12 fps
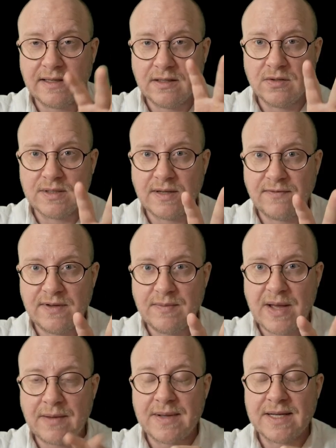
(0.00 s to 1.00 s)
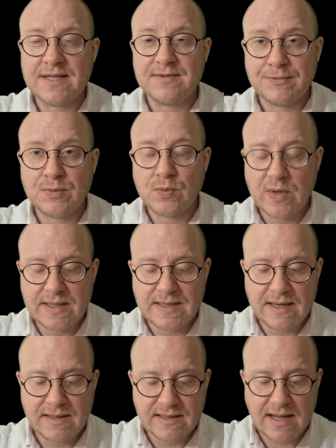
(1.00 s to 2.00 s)
It looks at feedback mechanisms. What is
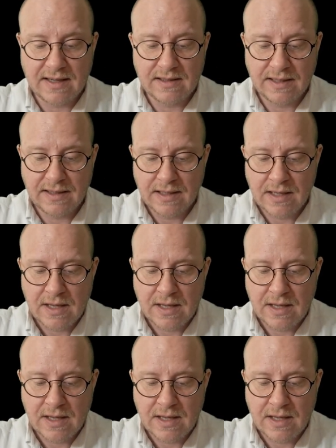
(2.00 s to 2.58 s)
that exactly?